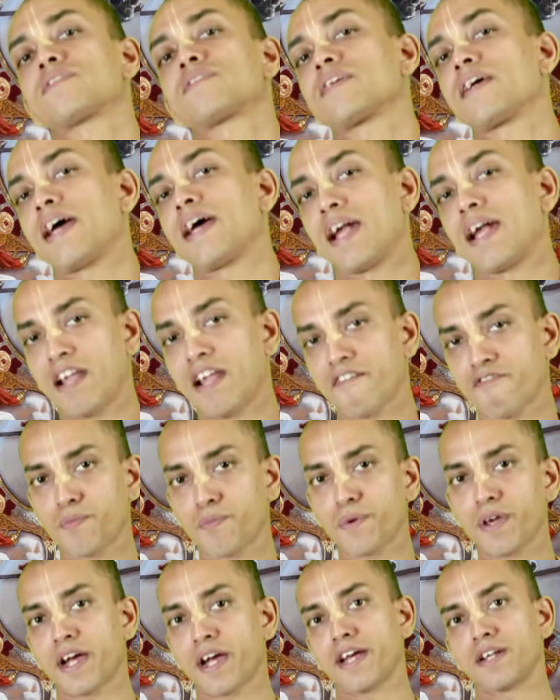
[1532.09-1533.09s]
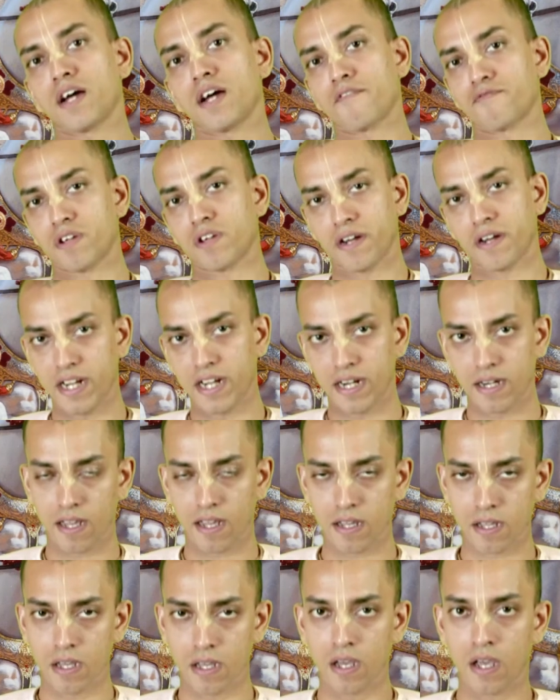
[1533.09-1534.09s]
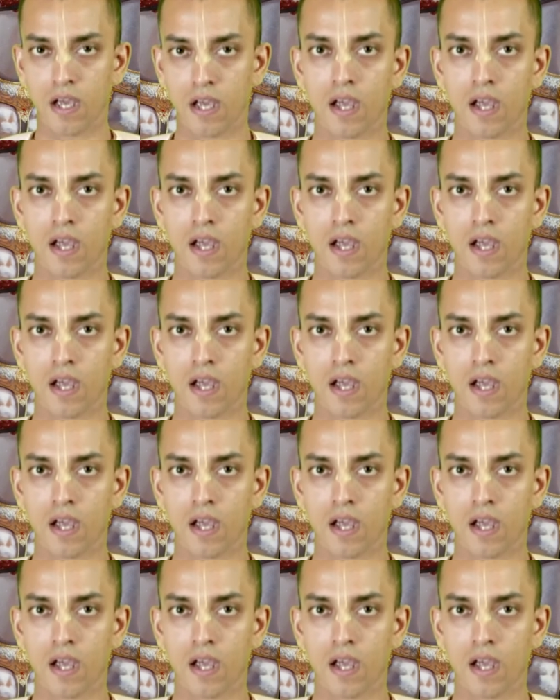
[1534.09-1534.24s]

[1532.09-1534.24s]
that they had left behind after eating.